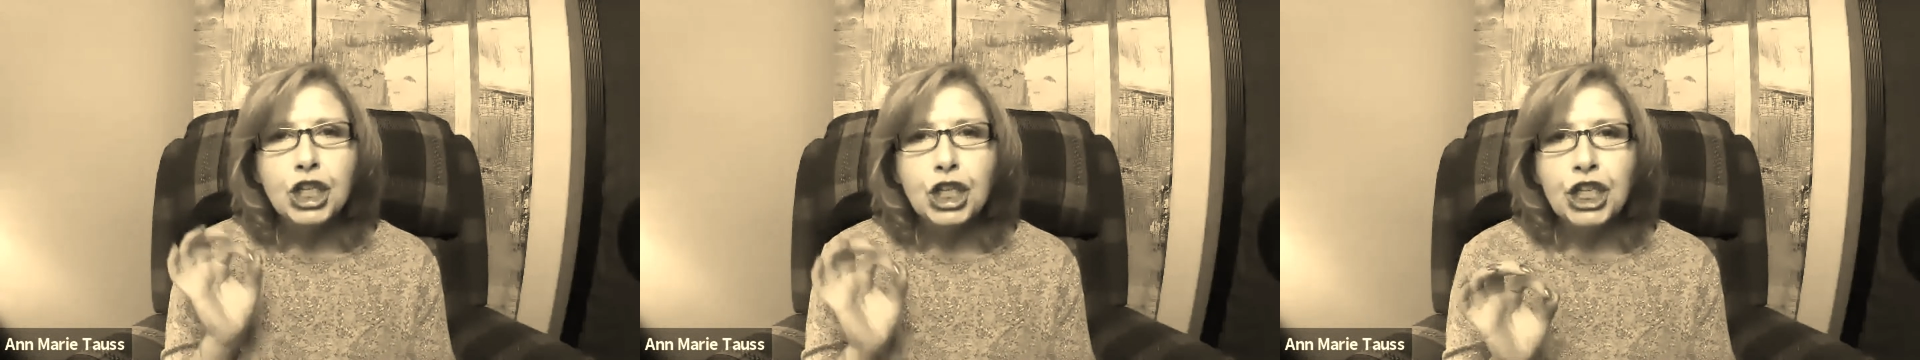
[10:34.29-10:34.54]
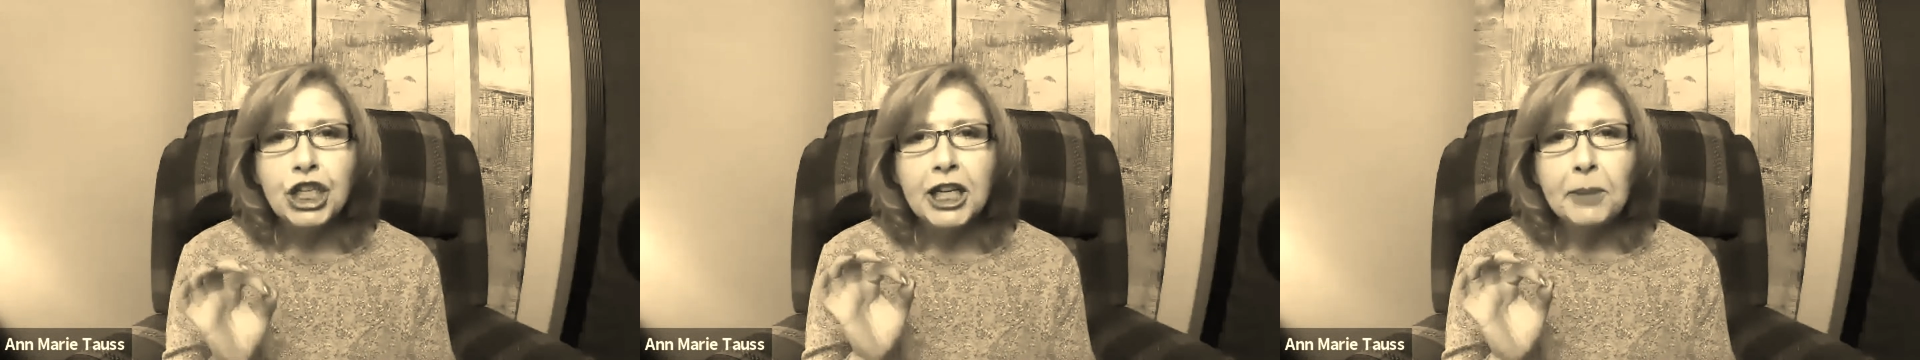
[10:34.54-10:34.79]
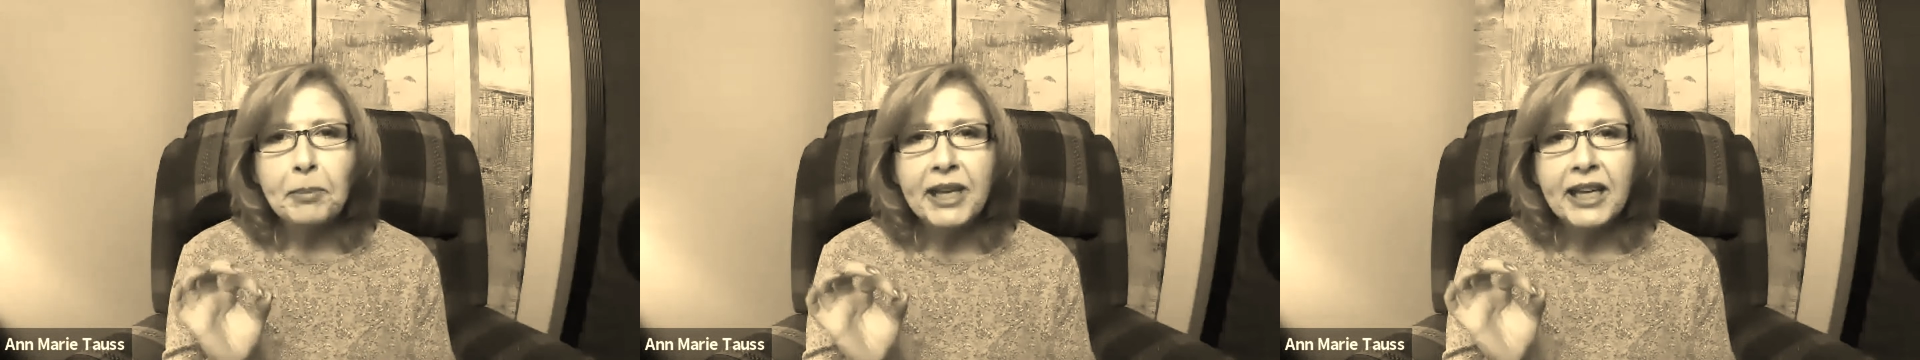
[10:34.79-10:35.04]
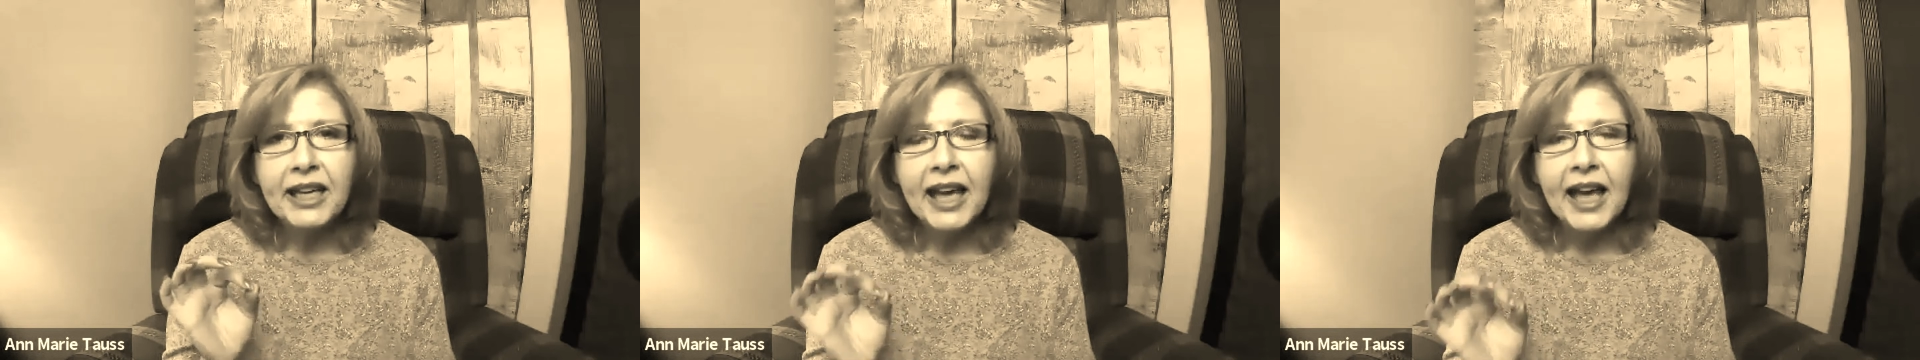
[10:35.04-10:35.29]

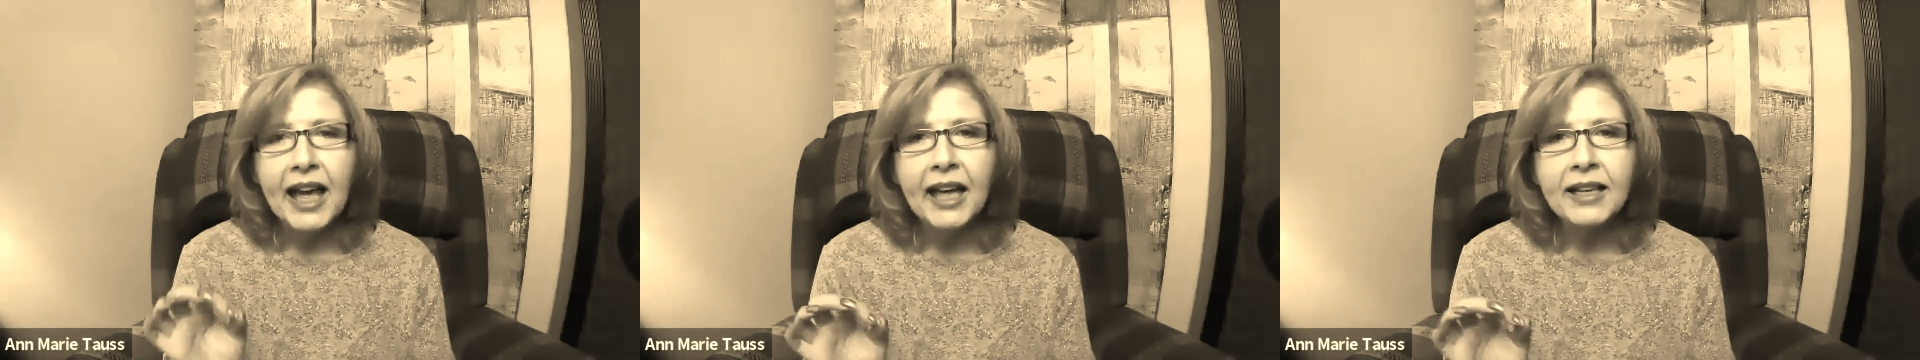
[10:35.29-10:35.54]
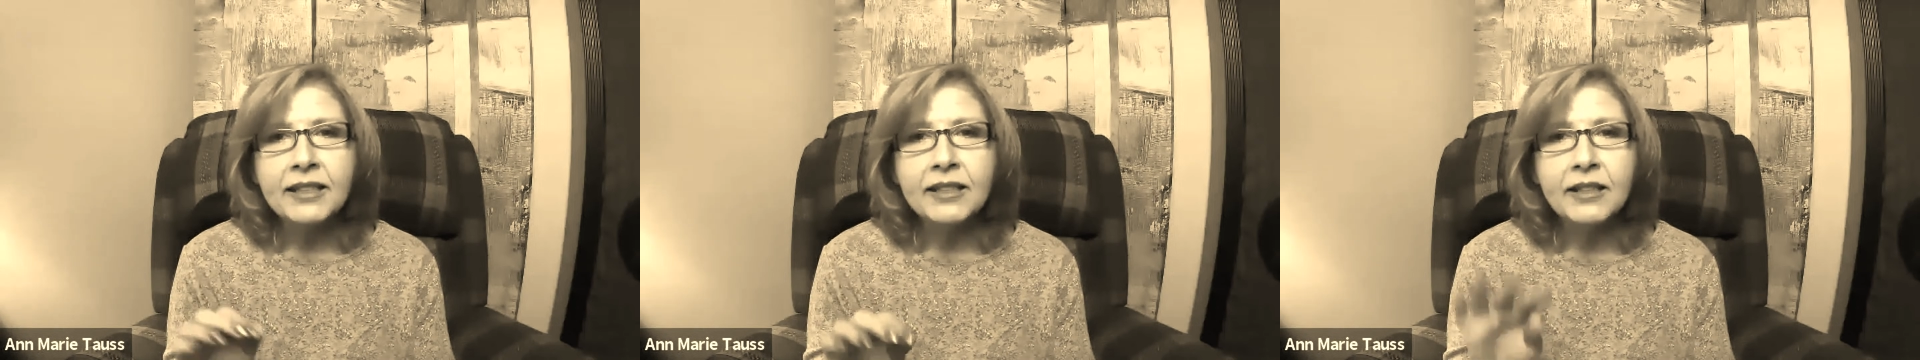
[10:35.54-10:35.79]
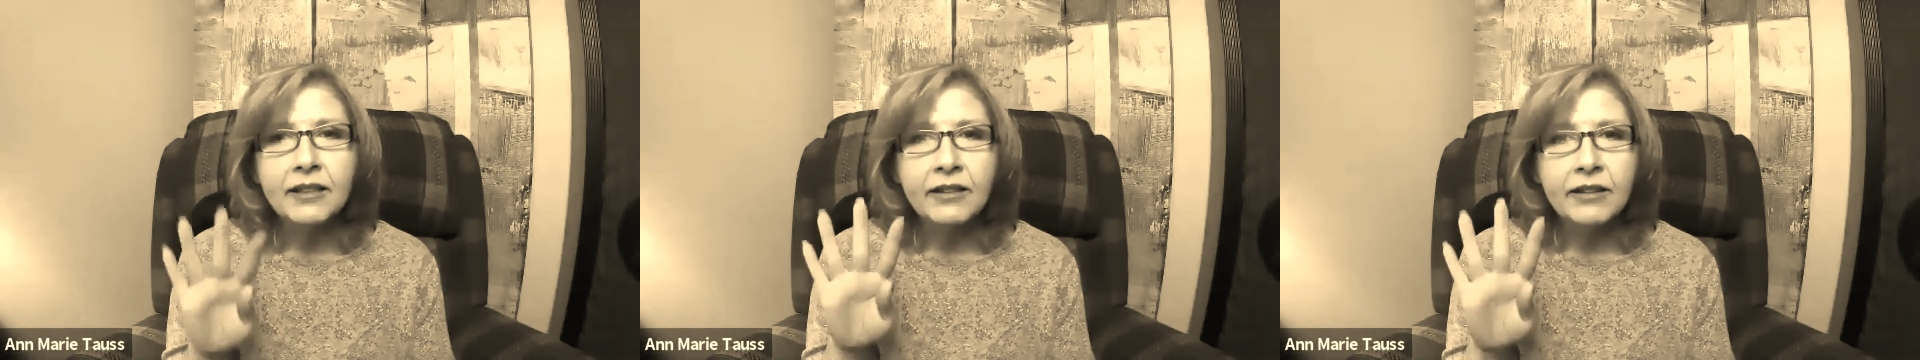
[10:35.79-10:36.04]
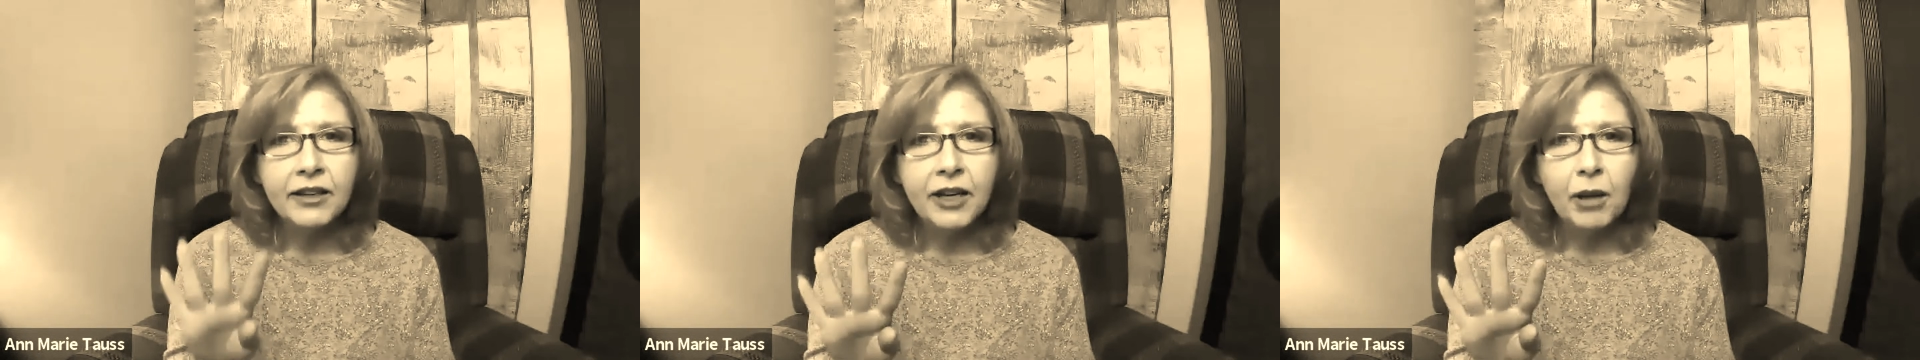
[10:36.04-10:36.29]
GPS
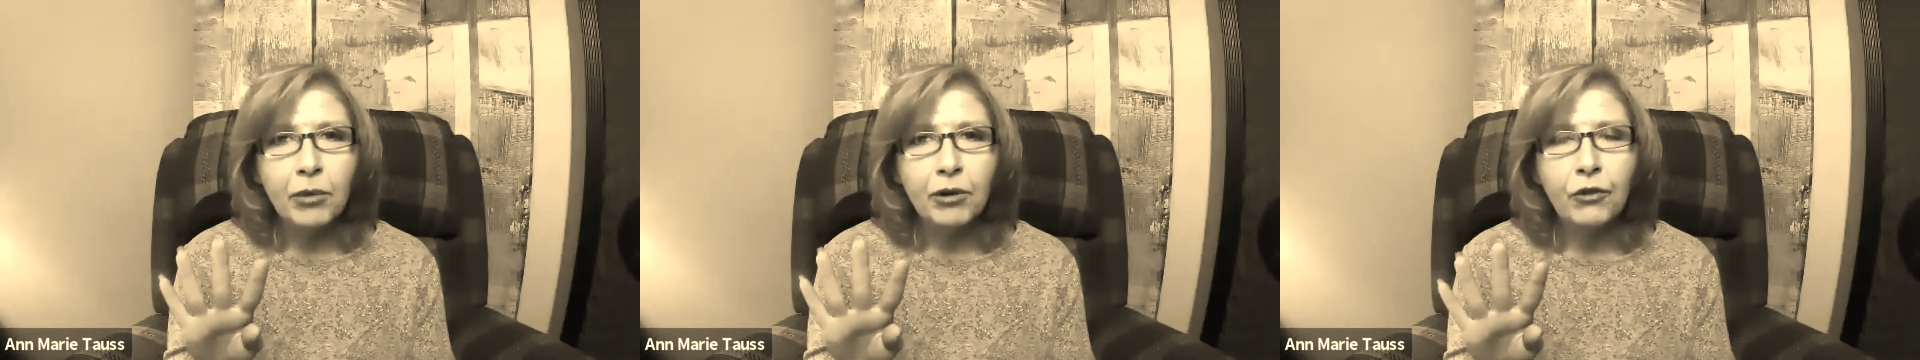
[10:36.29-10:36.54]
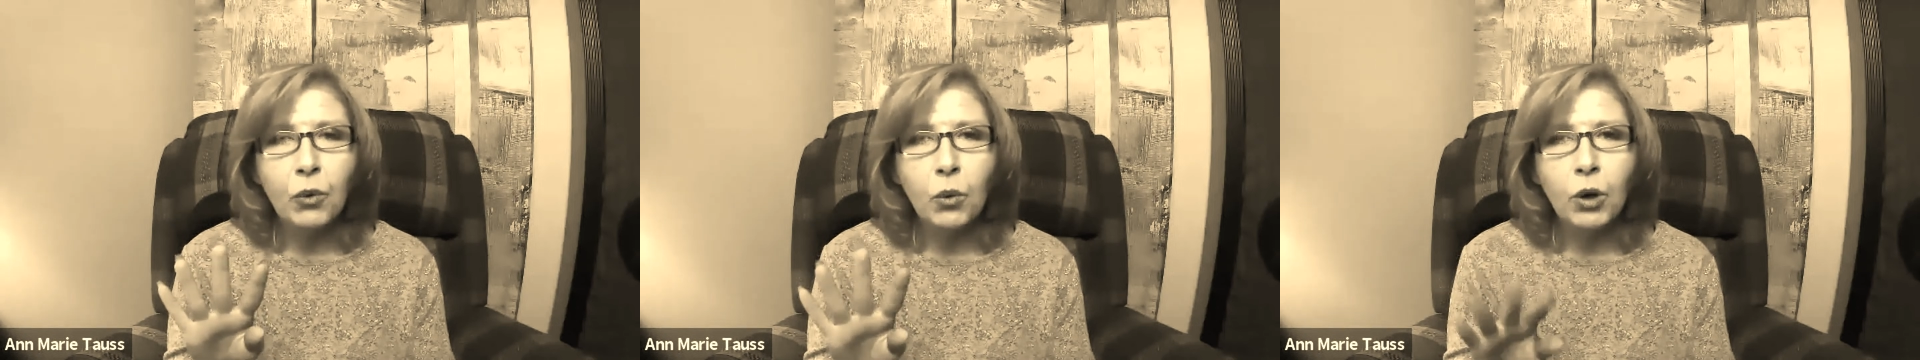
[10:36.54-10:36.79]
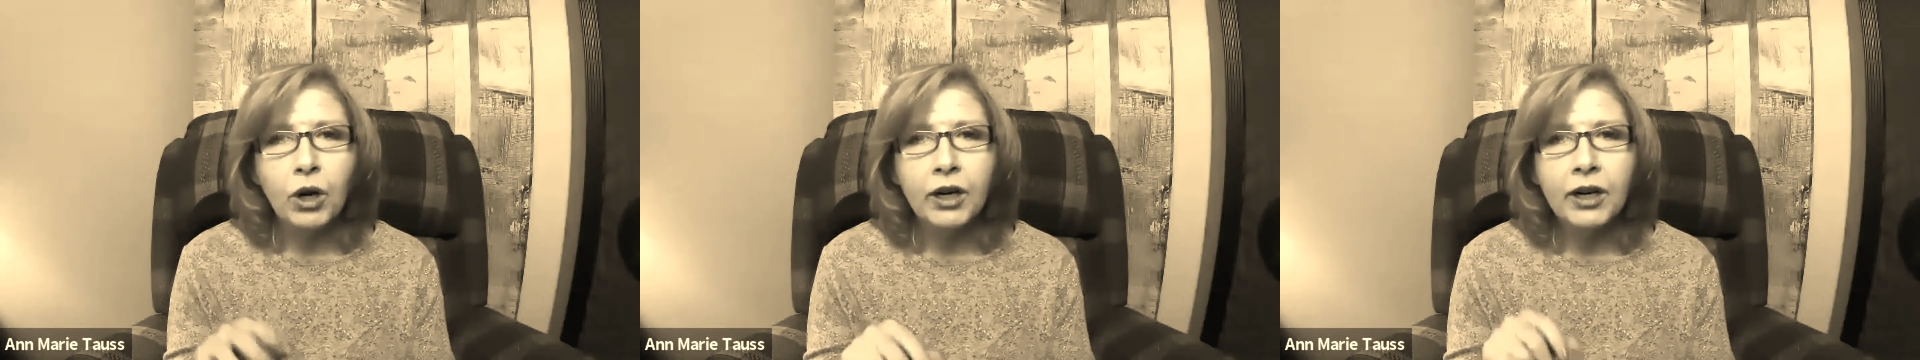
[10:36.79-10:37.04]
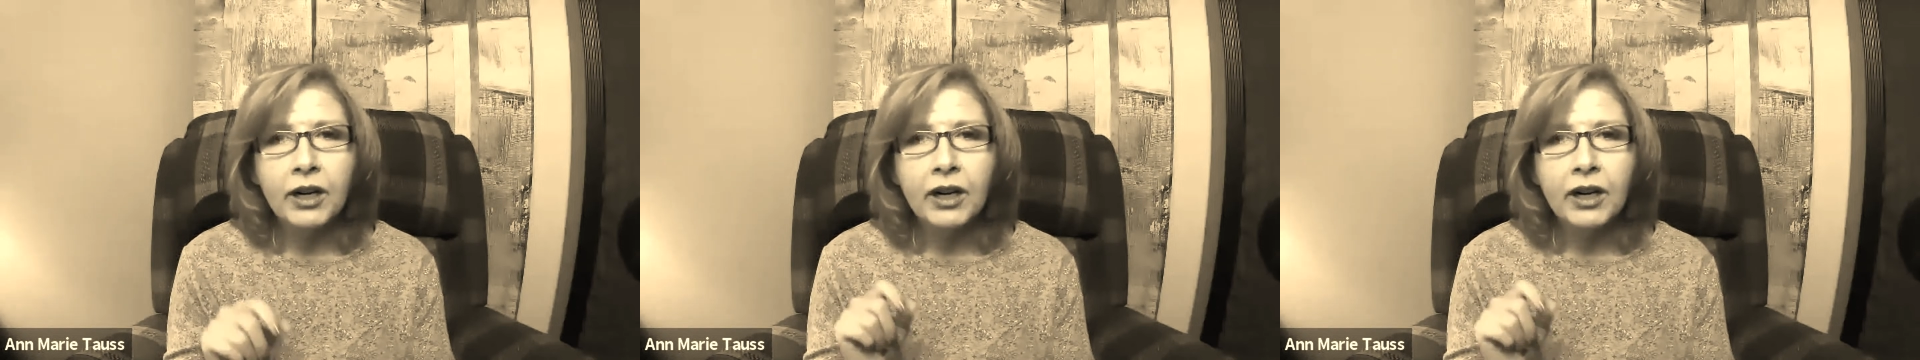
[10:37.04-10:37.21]
the number 4,